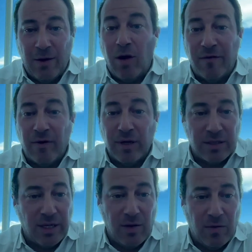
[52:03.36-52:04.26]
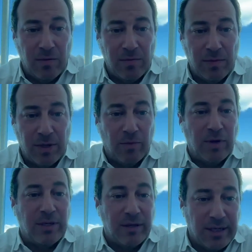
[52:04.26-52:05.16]
ad offerings that you
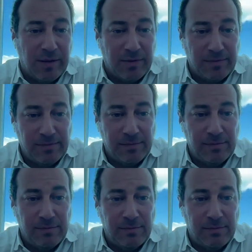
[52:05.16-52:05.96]
can bring to the table.